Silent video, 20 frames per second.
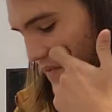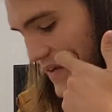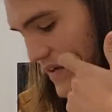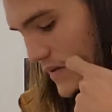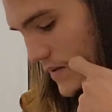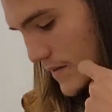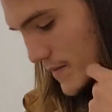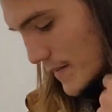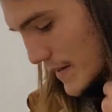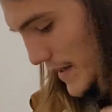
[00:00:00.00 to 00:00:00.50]

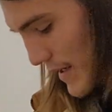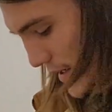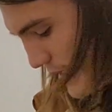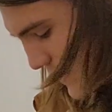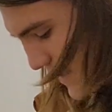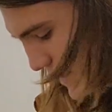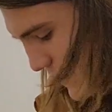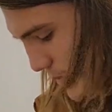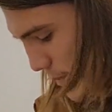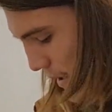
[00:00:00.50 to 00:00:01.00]
So,
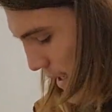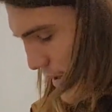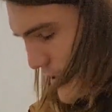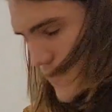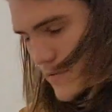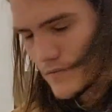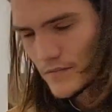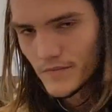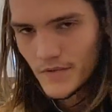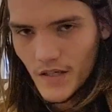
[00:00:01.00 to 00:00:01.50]
but I
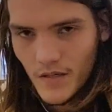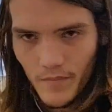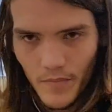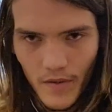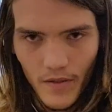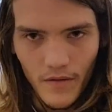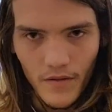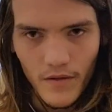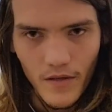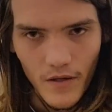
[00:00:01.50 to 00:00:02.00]
don't
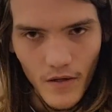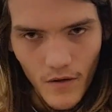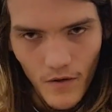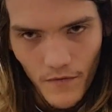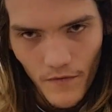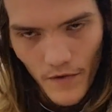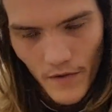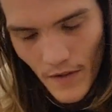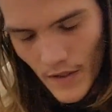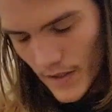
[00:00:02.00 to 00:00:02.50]
typically go
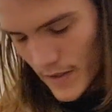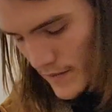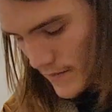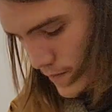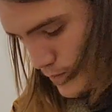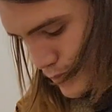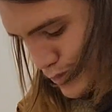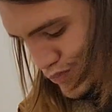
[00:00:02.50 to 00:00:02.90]
for like